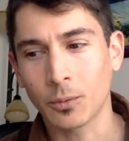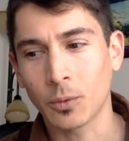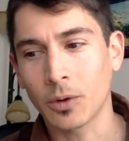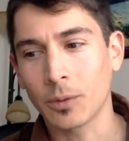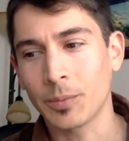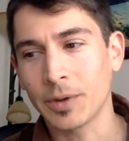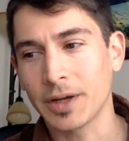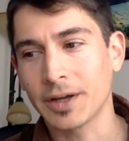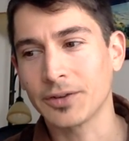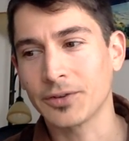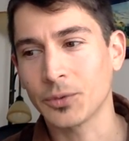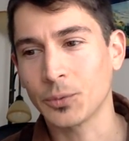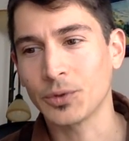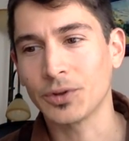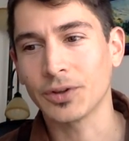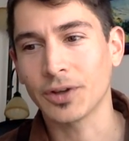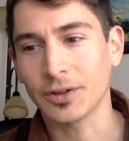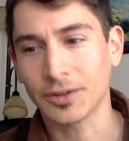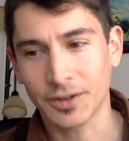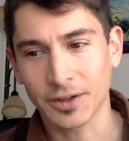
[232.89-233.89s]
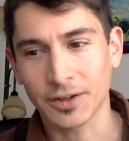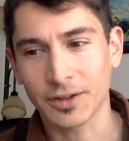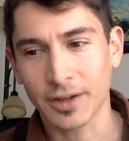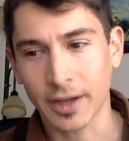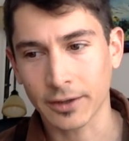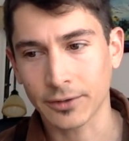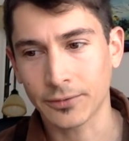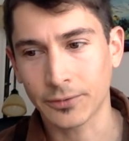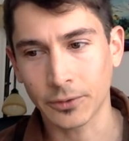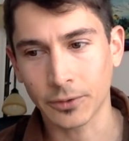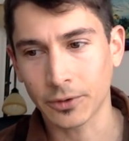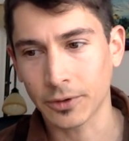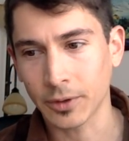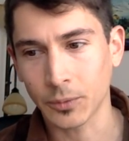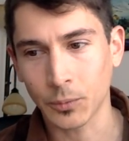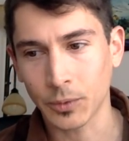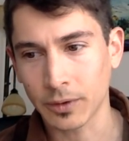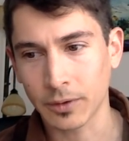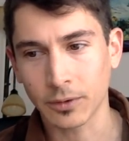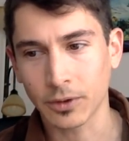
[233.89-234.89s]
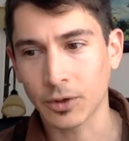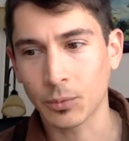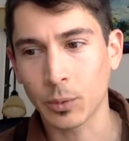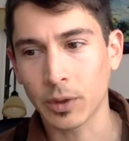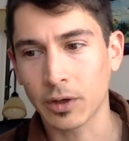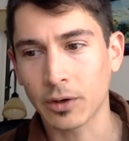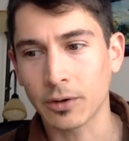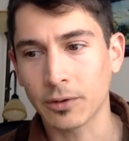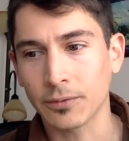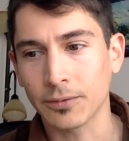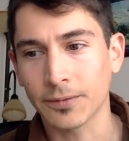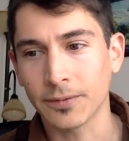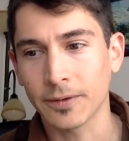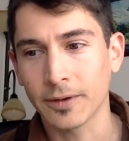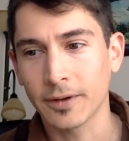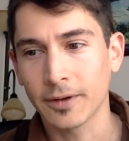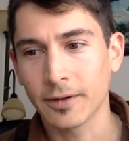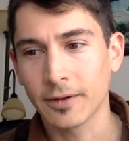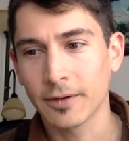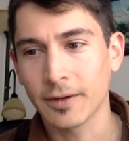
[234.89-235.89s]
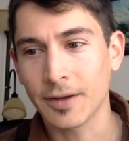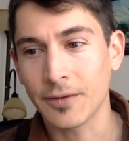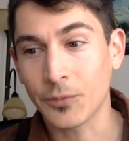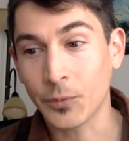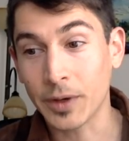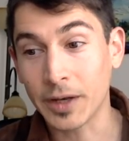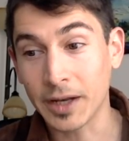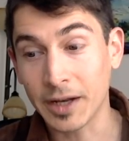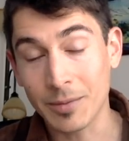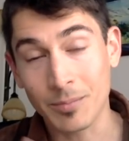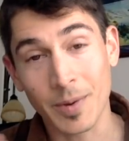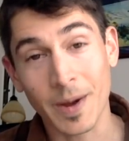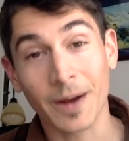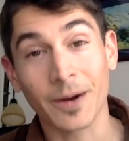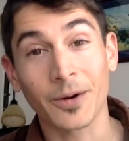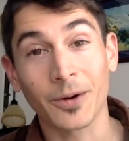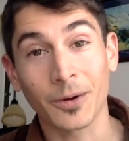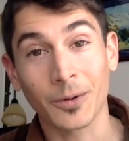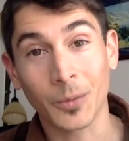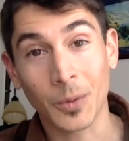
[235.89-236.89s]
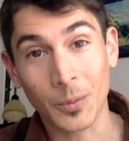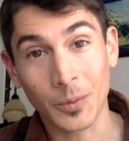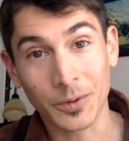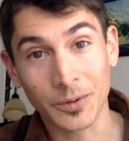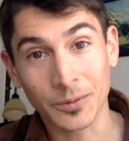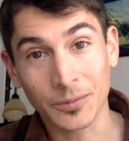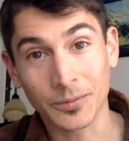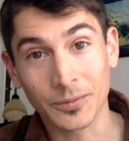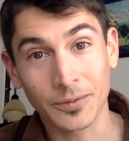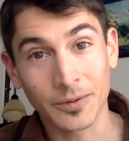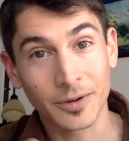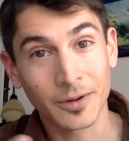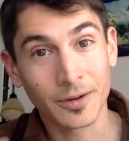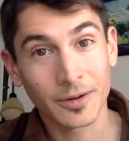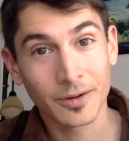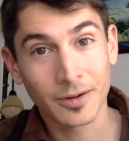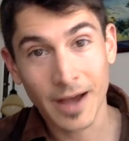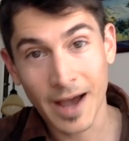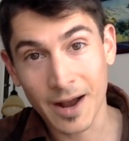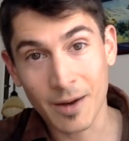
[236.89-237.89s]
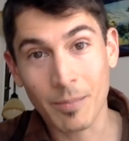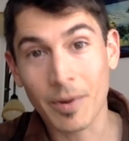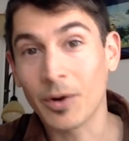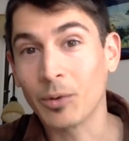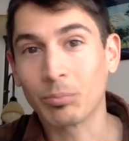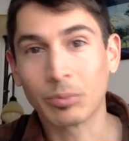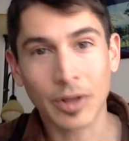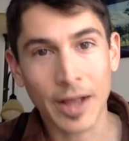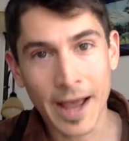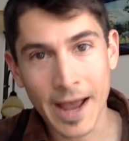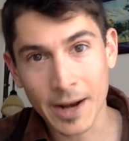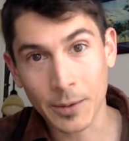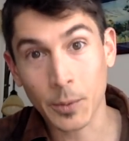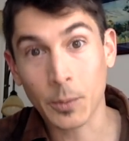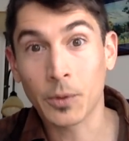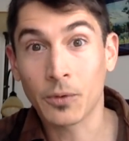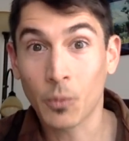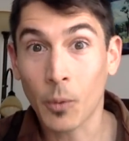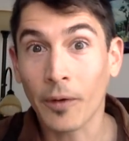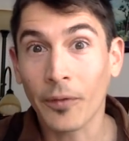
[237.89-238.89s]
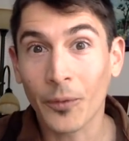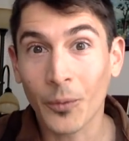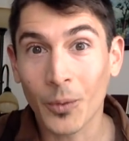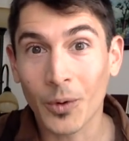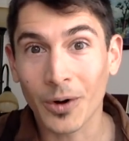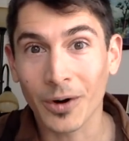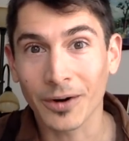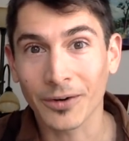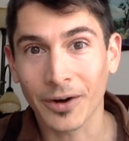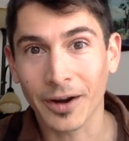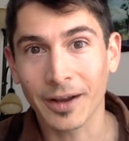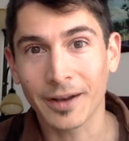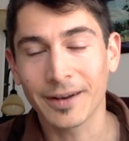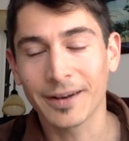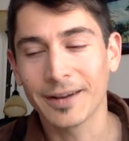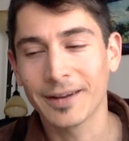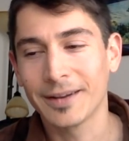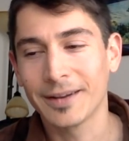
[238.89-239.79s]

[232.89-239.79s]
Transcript: Well, because it was unsuccessful, and we, we could have, if we did it better, we would have had a better plan, and we would have won the war, right?